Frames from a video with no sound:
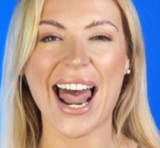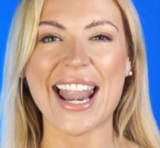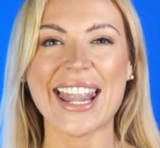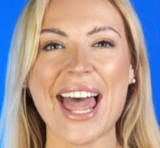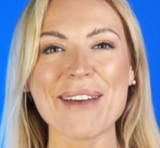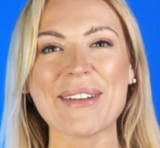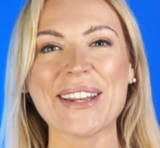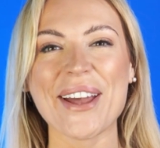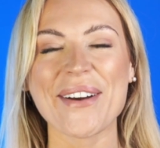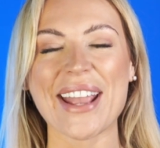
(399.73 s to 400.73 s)
Let me
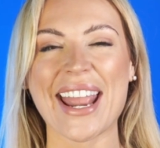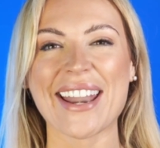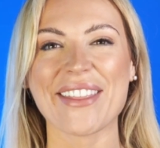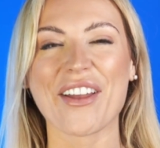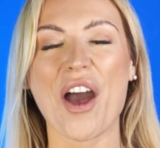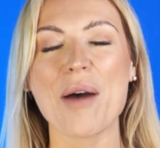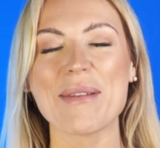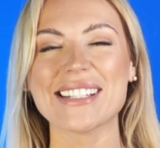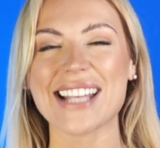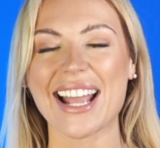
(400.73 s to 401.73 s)
know in the
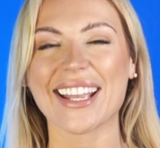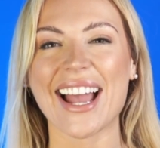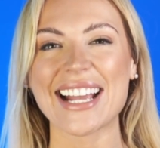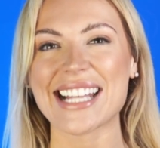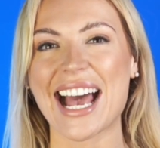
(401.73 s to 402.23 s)
comments, and guys,